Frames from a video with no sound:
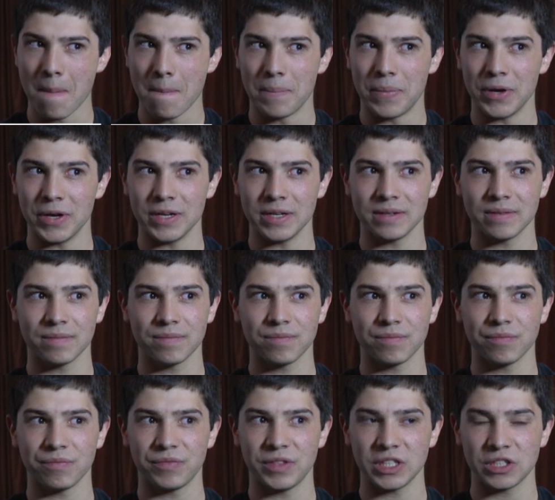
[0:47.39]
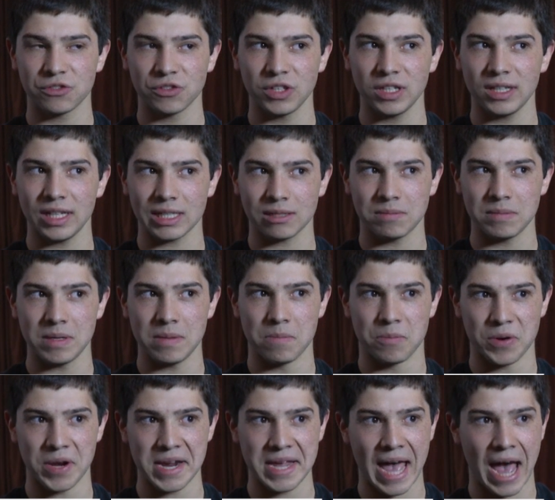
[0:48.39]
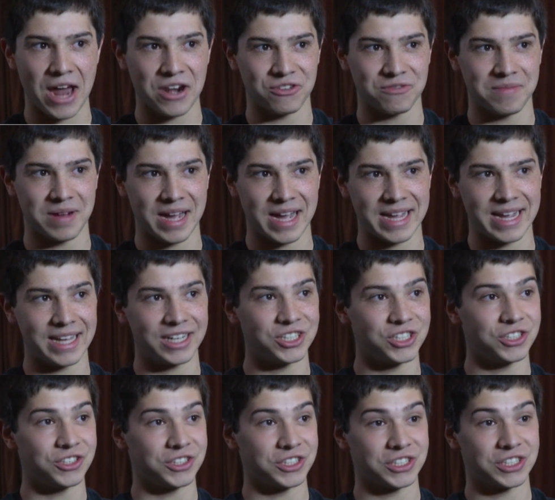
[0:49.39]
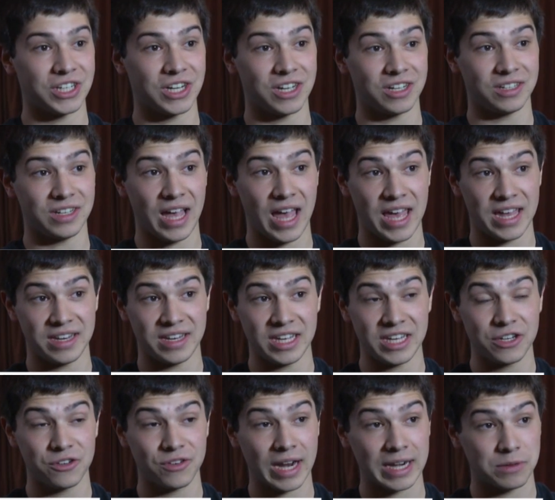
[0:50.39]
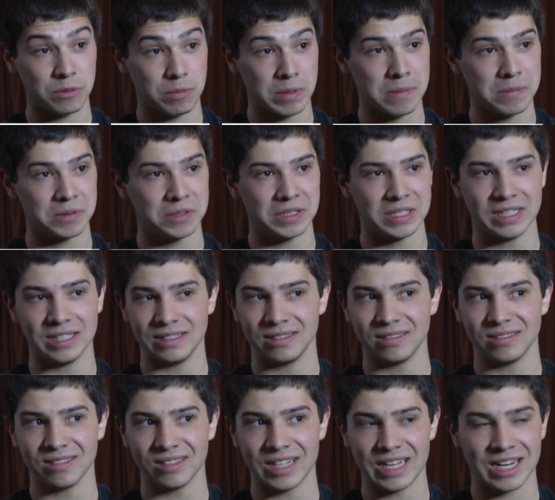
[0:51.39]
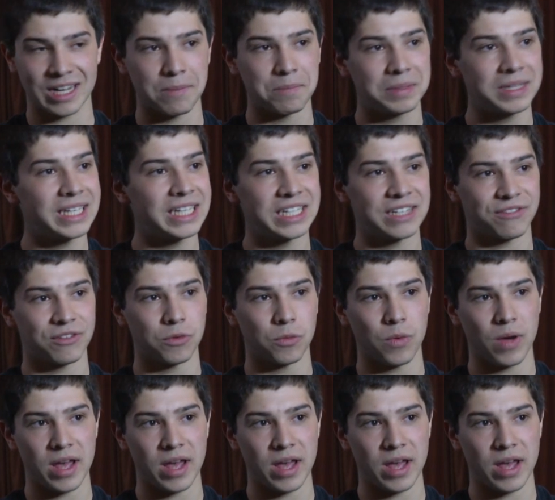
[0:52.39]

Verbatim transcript: but this really lets me break out of my engineering shell and interact with people in a, in a completely different